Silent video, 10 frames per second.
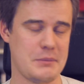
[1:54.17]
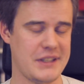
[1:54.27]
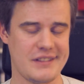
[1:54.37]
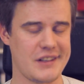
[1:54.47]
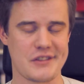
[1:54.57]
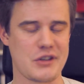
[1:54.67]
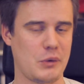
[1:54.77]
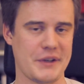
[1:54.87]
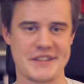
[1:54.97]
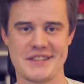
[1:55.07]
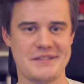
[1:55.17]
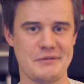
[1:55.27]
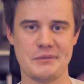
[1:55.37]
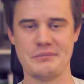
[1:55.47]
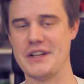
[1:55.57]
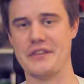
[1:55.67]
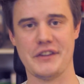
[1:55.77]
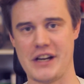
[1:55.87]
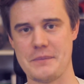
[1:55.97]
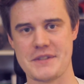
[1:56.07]
I mean, there's always
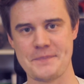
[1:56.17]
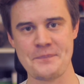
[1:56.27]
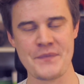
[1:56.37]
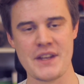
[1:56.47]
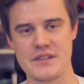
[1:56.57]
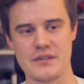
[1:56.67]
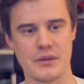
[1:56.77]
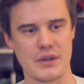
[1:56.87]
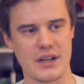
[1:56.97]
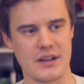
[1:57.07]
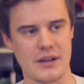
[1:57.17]
different types. So